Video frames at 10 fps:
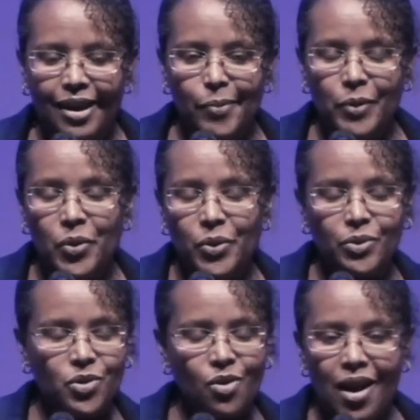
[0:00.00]
um,
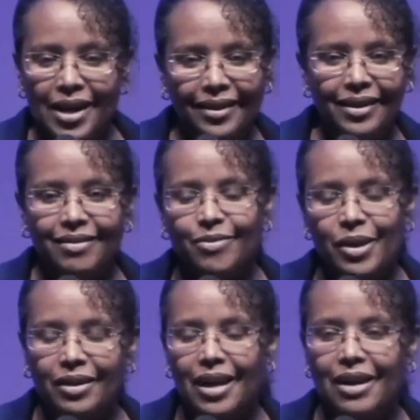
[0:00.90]
who tried their
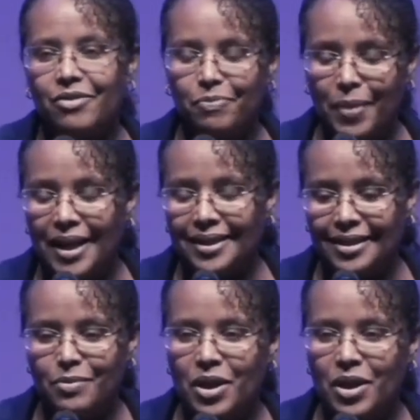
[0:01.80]
our best